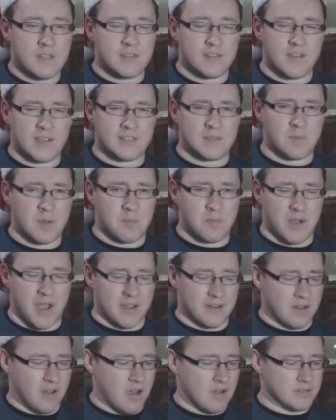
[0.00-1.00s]
directed by
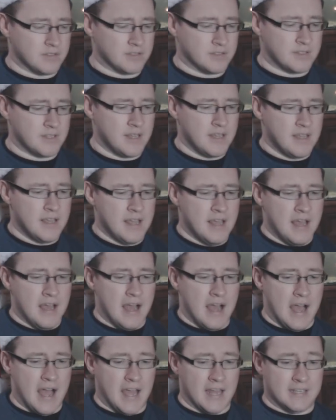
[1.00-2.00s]
Brian Hurst,
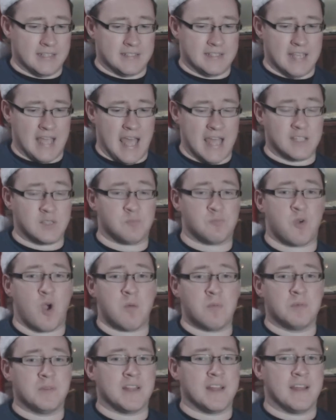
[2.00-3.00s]
and it's
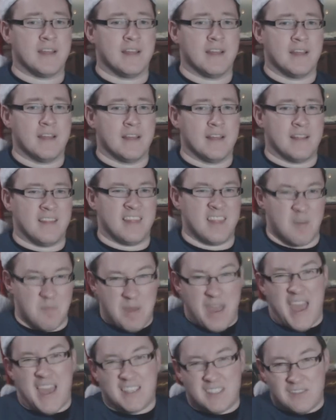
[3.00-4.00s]
probably the
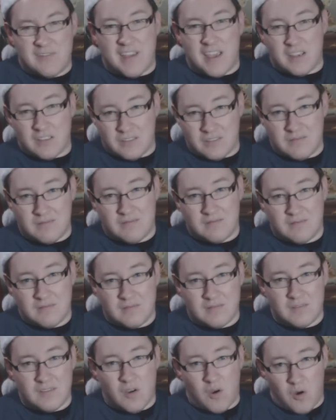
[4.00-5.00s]
best version
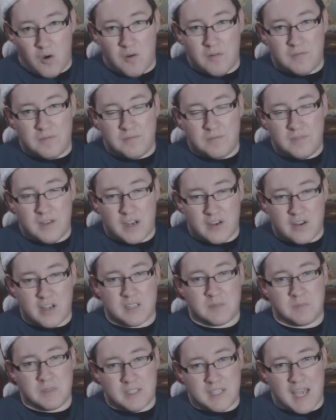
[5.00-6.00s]
of A
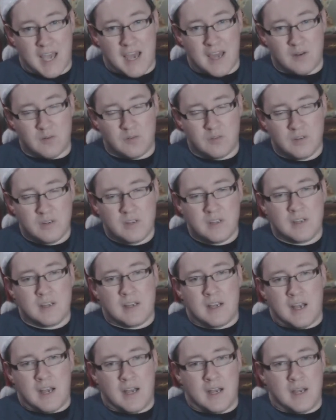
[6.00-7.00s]
Christmas Carol,
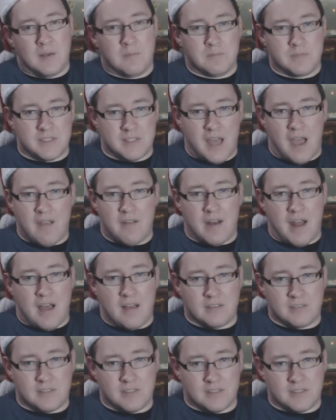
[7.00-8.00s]
starring
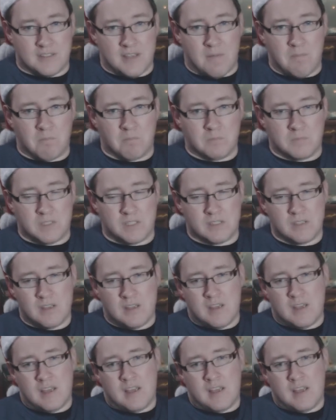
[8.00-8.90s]
Alistair Sims.